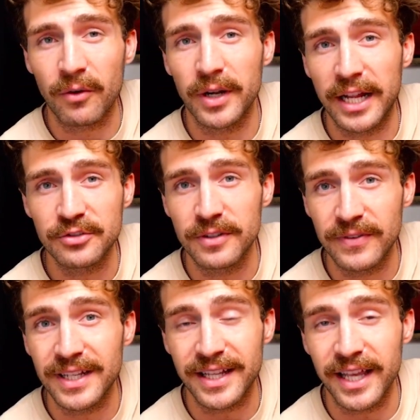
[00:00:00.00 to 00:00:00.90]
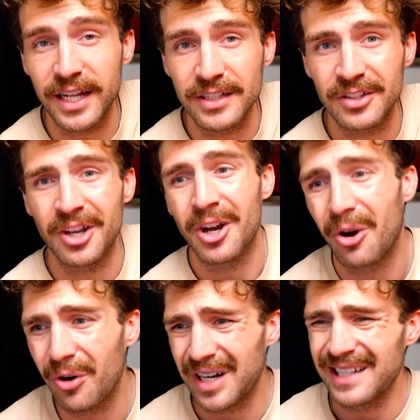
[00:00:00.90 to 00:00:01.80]
for an entry fee to get it,
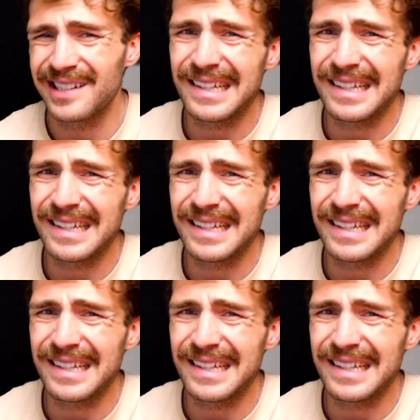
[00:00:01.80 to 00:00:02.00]
or